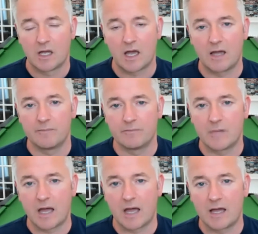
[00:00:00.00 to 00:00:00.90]
Um,
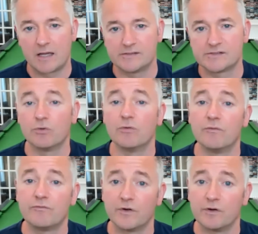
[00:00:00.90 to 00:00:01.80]
uh,
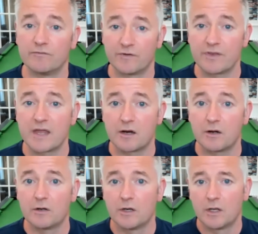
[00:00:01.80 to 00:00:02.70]
so for, for
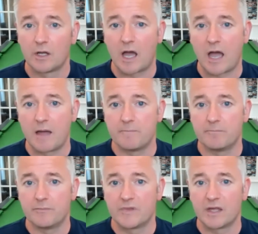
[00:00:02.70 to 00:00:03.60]
their um,